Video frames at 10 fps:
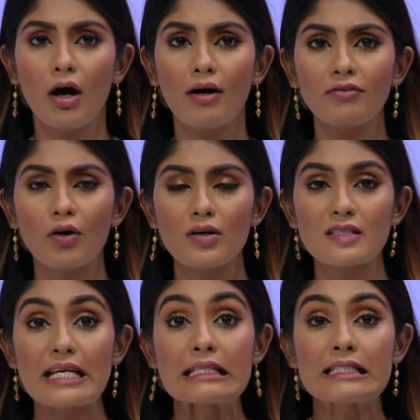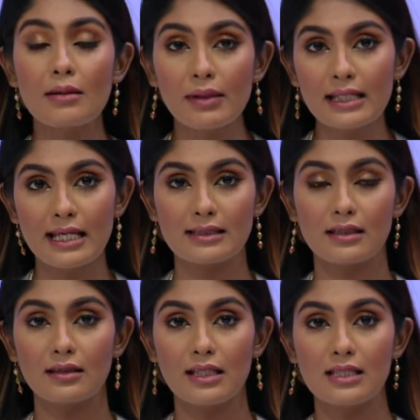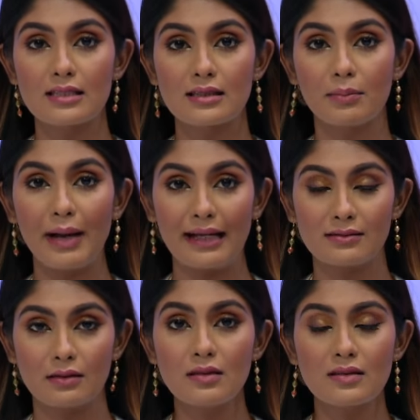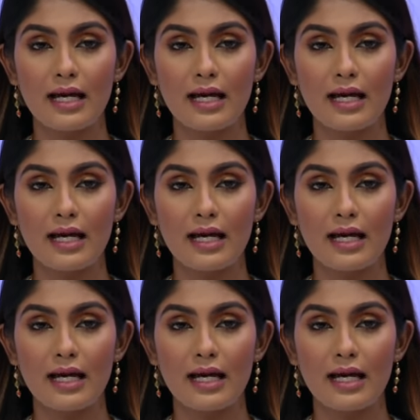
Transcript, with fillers: of course, intimidated these batters.